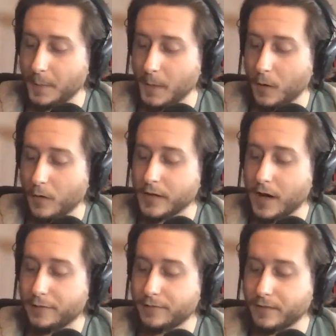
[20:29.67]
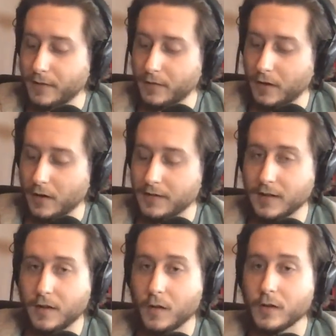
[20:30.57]
hold off
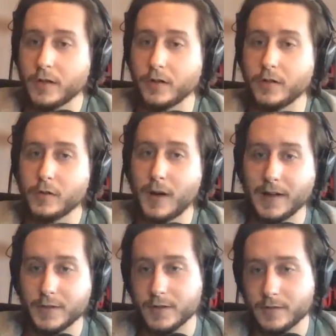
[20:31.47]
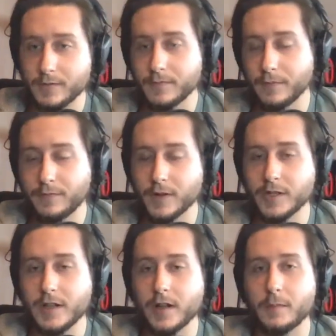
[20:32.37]
until the whole Q2 by just
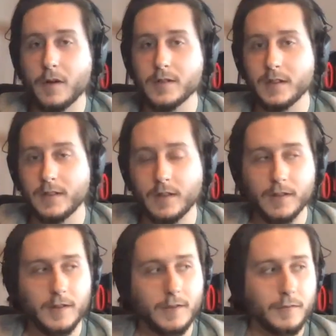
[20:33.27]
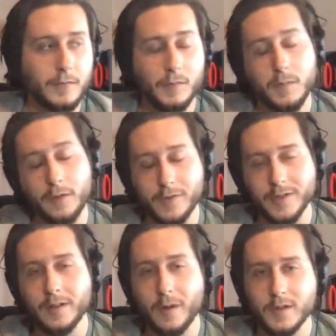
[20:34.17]
fudging the numbers and not
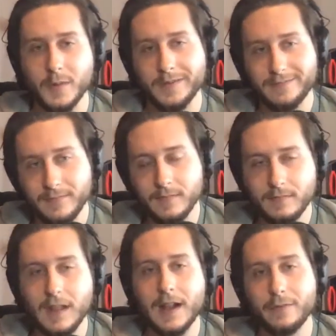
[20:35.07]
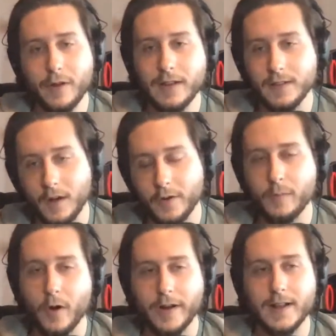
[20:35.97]
fudging numbers, but delivering in other
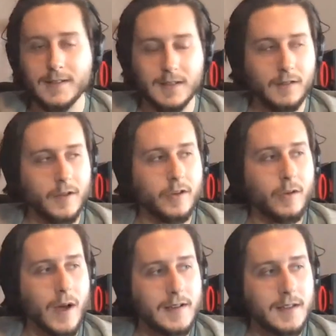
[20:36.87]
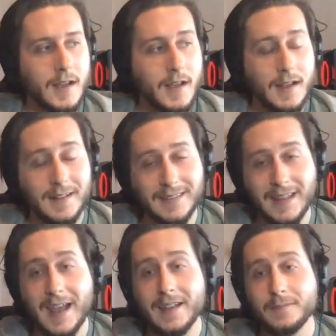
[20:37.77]
markets instead of the US,
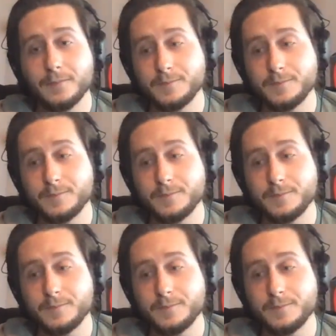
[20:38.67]
then